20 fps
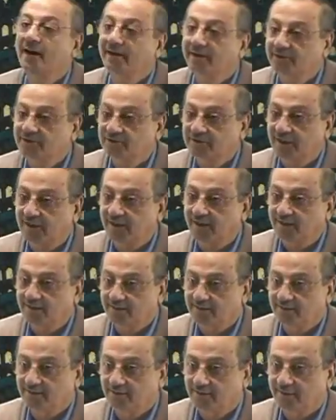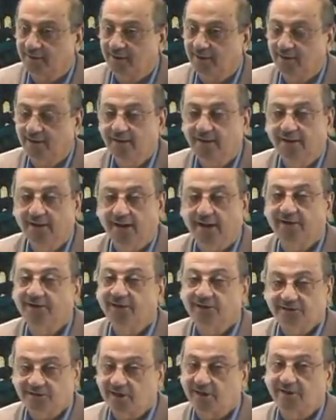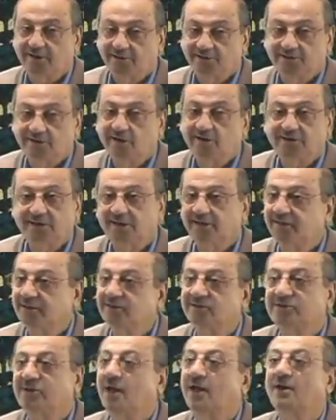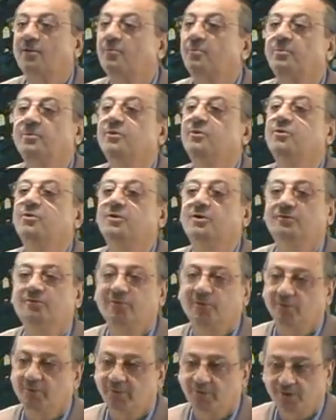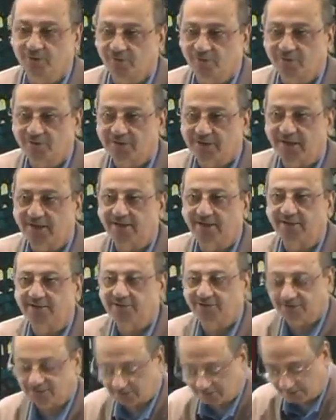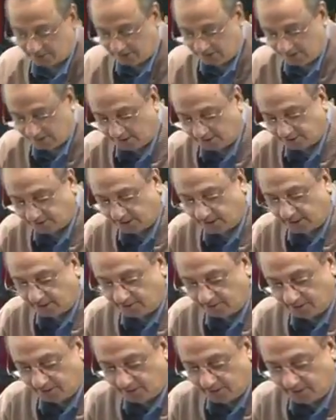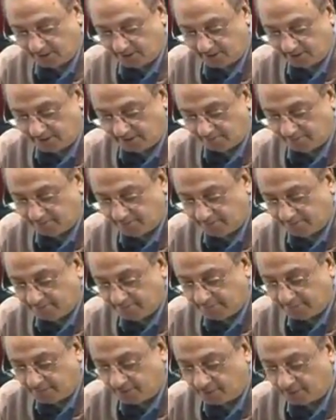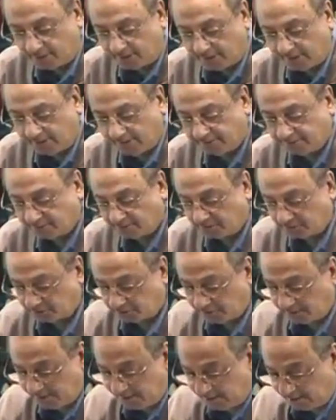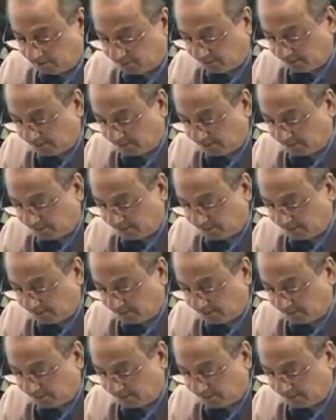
understand. Okay? And these conditional sentences are beautiful, beautiful sentences. Inshallah, we'll learn them. Okay. So here